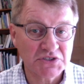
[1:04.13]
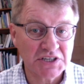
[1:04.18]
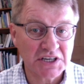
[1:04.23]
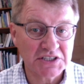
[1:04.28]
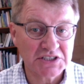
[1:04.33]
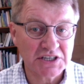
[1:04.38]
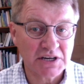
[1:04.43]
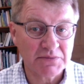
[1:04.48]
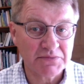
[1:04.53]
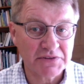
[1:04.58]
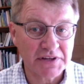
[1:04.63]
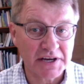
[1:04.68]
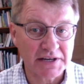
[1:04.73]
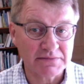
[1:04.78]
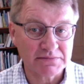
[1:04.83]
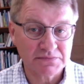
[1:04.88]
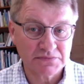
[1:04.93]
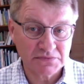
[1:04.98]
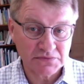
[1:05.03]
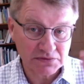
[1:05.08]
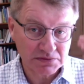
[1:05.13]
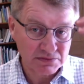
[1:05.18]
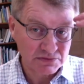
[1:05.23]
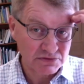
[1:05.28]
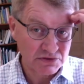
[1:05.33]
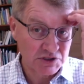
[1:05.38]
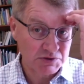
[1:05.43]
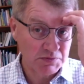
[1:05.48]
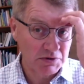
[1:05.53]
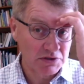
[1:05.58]
sets up that
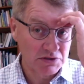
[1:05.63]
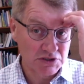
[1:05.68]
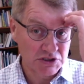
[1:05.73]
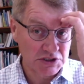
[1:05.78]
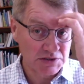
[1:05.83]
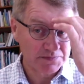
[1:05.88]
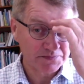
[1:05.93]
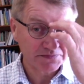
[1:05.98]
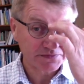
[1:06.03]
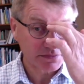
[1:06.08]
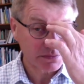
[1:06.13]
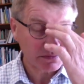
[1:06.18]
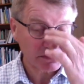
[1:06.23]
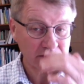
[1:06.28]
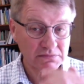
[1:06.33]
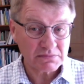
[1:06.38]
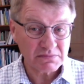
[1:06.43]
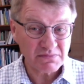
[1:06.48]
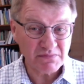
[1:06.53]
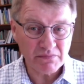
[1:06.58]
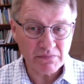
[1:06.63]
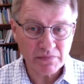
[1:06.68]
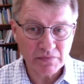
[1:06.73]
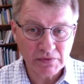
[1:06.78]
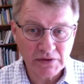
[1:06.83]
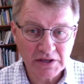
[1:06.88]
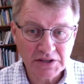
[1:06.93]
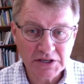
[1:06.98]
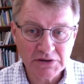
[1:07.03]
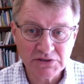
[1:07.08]
response.
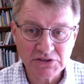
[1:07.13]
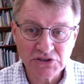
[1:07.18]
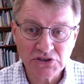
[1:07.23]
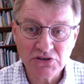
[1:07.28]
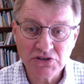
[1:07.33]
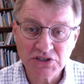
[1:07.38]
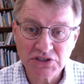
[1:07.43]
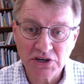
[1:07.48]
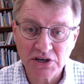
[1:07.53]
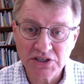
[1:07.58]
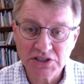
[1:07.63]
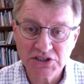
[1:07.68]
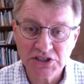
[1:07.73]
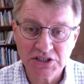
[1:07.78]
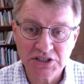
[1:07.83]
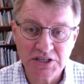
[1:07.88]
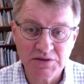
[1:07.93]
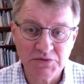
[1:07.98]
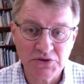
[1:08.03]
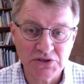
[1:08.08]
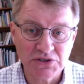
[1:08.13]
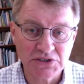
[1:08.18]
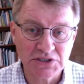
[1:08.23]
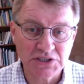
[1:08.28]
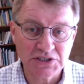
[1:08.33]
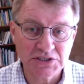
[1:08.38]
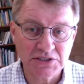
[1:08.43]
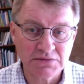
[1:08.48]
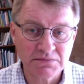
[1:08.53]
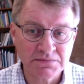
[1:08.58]
There are two sides to the immune
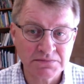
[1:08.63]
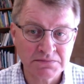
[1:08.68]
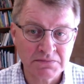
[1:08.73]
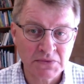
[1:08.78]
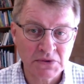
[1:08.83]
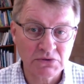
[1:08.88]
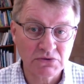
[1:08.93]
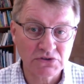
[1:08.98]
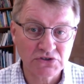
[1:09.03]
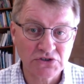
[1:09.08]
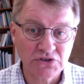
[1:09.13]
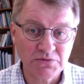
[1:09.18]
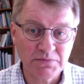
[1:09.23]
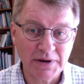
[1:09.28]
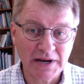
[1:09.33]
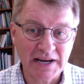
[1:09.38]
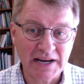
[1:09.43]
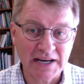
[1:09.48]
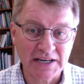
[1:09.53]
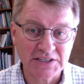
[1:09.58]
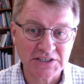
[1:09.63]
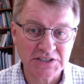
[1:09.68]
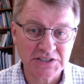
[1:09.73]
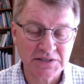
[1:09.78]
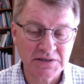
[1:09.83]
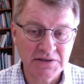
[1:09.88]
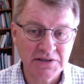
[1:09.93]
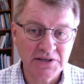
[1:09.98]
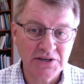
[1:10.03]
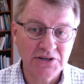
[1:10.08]
system, or two parts.
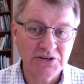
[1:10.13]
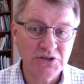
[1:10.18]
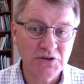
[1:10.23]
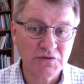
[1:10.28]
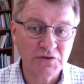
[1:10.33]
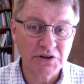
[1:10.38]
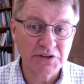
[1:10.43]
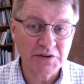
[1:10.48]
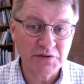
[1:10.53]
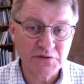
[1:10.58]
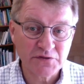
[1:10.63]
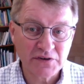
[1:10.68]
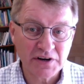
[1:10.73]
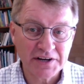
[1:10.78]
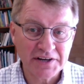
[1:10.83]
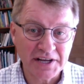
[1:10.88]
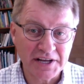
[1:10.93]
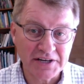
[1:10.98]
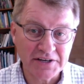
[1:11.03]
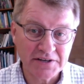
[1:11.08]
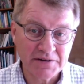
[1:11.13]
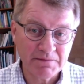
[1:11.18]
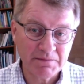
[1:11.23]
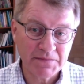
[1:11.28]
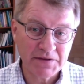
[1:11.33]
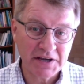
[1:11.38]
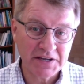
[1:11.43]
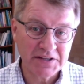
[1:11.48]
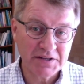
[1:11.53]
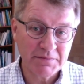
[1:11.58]
You've got the front end
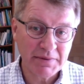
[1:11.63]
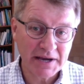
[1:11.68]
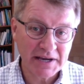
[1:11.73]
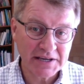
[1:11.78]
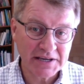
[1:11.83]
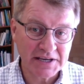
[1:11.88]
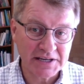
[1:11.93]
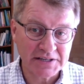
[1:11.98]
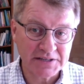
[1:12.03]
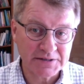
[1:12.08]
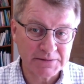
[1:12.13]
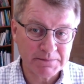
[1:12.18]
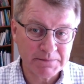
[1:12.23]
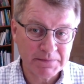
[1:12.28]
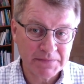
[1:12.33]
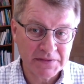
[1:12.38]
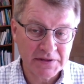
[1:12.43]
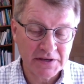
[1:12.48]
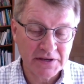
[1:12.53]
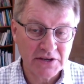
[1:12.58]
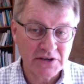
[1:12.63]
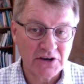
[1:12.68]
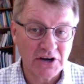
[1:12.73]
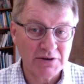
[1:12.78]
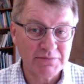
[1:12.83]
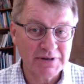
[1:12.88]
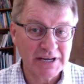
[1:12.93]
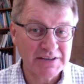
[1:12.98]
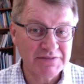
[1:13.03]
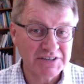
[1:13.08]
and the back end. I
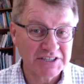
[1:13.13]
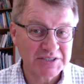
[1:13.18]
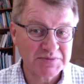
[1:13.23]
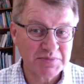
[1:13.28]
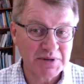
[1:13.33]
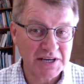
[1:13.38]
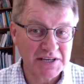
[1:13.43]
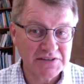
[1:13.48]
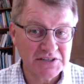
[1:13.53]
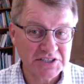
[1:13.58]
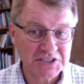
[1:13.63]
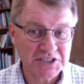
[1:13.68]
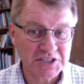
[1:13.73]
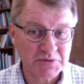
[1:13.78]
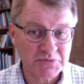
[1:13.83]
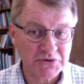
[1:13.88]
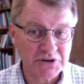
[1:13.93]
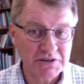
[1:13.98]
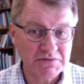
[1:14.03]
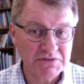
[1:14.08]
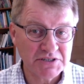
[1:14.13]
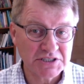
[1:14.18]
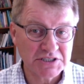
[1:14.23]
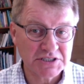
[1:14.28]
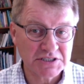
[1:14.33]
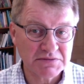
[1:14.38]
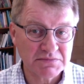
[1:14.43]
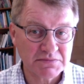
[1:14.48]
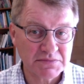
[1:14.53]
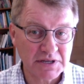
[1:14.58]
may have explained this in a
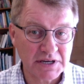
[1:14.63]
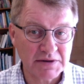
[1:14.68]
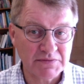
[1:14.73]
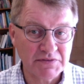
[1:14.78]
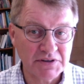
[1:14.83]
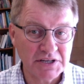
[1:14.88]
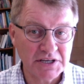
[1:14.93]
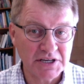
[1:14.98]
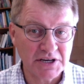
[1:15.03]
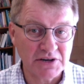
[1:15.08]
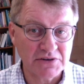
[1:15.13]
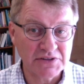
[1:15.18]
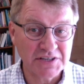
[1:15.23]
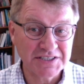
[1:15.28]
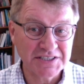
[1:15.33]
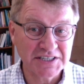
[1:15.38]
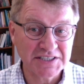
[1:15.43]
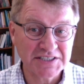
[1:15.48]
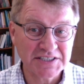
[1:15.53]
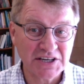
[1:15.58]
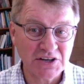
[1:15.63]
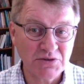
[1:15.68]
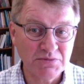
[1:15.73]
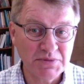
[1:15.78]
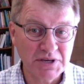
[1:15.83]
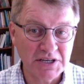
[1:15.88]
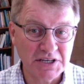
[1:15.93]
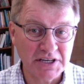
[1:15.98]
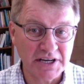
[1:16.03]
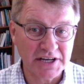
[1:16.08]
previous video. There's a
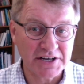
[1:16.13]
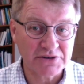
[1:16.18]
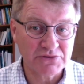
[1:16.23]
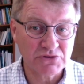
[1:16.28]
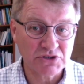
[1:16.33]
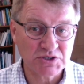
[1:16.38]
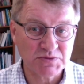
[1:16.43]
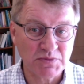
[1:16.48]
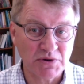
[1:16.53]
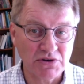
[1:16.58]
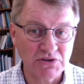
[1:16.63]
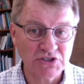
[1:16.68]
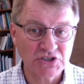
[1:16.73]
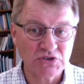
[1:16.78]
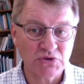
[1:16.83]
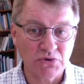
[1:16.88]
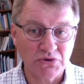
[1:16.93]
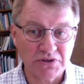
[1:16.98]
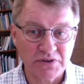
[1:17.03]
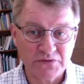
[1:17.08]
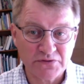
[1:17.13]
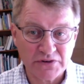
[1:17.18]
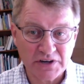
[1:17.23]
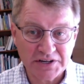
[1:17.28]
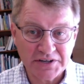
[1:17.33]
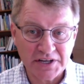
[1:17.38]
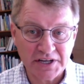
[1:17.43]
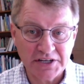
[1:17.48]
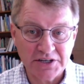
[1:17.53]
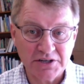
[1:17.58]
cell-mediated response, or the
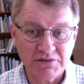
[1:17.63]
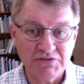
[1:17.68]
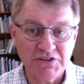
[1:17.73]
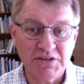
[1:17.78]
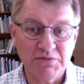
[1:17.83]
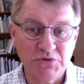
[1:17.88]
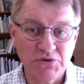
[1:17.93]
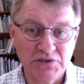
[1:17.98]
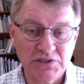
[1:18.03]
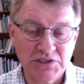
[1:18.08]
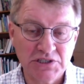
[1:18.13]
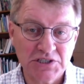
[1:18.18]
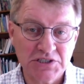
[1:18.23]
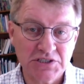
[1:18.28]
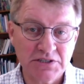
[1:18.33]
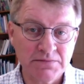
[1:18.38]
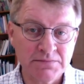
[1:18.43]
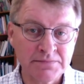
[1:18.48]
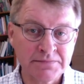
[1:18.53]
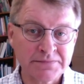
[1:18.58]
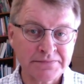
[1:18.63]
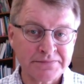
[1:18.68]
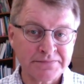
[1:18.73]
front end of the immune system.